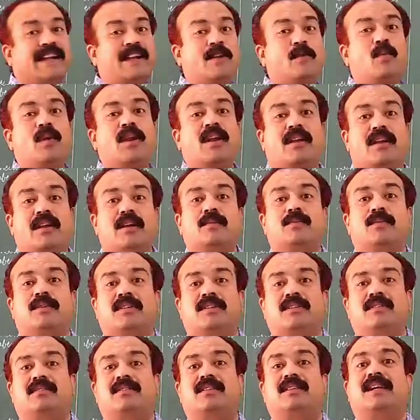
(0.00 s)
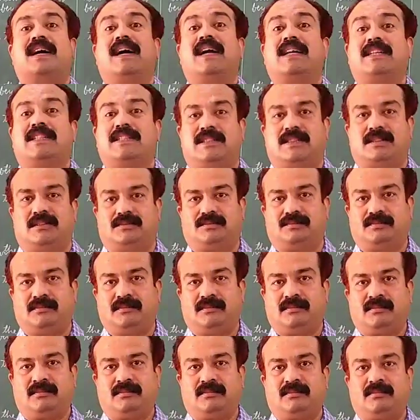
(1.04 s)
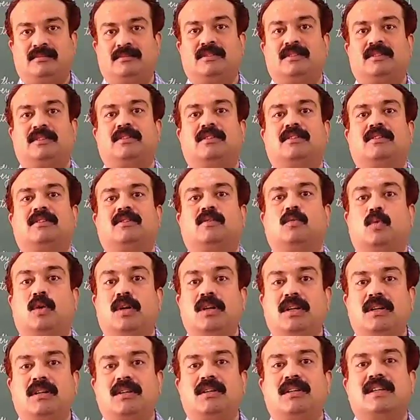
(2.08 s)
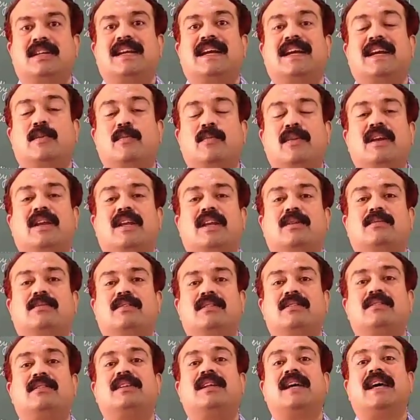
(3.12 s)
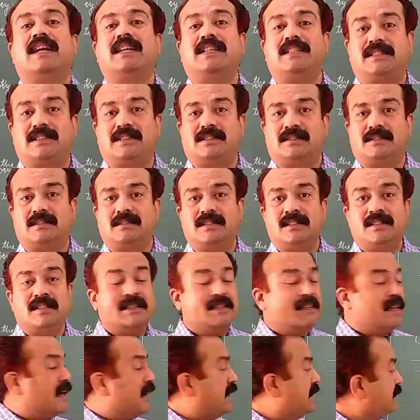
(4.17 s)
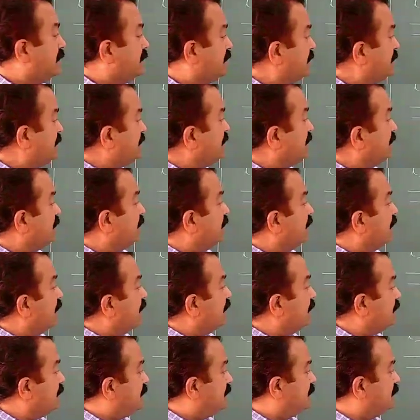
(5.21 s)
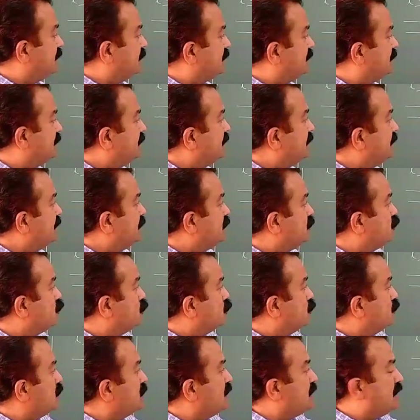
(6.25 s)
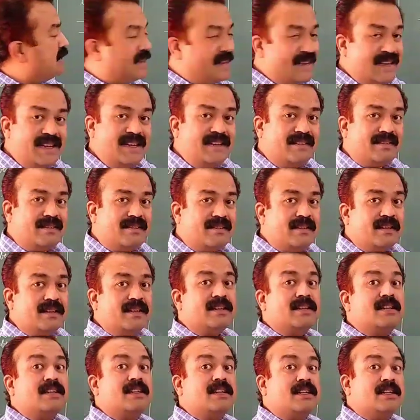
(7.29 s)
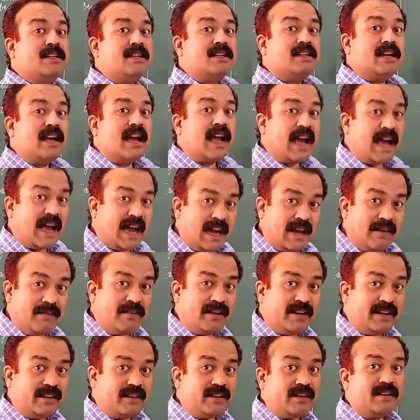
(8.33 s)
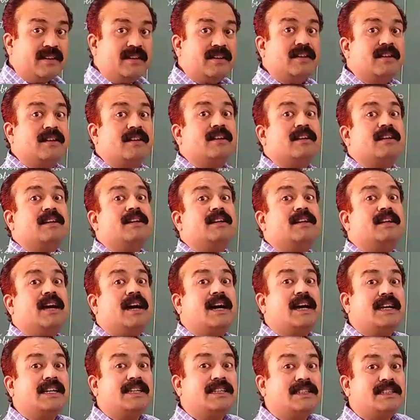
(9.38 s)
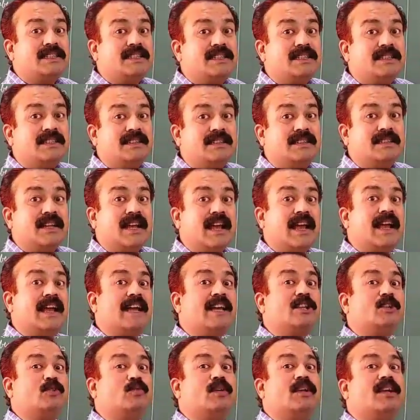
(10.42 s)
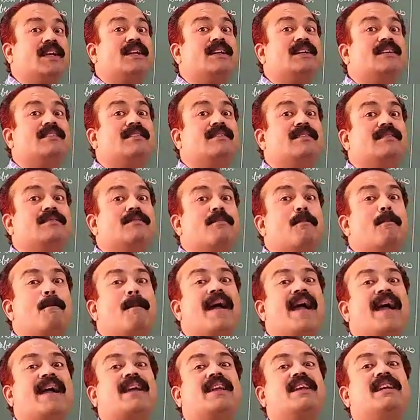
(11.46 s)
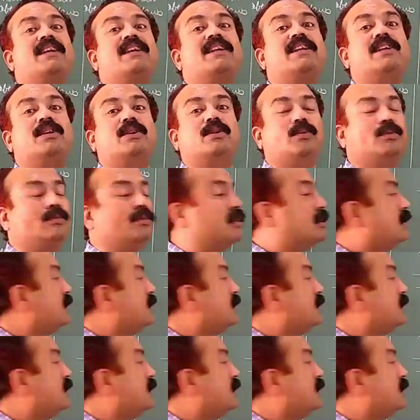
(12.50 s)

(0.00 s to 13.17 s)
it will give us the direction. What? It will give us the direction. And this direction is toward east, having direction as well as magnitude.